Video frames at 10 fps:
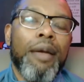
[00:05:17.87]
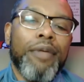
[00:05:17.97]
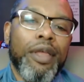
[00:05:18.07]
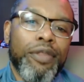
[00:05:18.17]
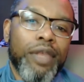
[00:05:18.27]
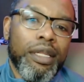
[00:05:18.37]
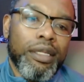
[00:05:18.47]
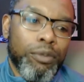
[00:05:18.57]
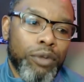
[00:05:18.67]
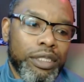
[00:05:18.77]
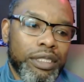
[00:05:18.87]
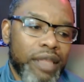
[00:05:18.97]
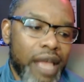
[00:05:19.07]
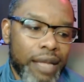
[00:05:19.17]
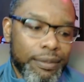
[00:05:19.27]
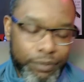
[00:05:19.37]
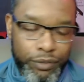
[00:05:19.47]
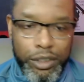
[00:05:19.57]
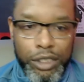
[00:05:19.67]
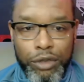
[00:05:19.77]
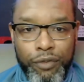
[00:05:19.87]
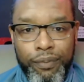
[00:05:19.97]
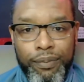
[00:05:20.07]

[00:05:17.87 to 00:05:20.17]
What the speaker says: and then once that digital